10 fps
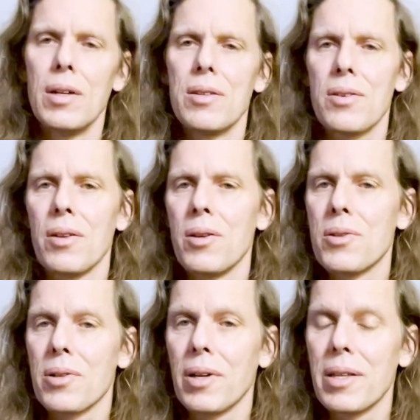So
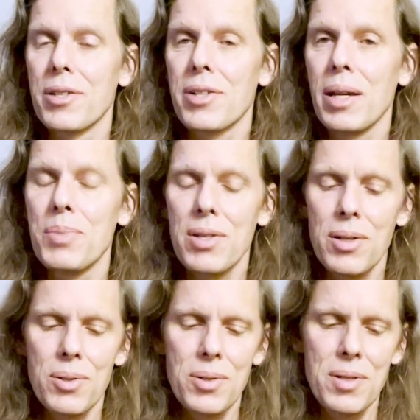those are all the shapes
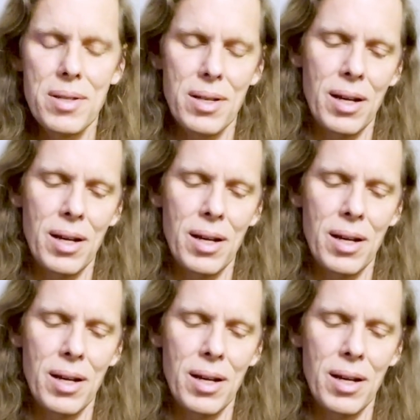used,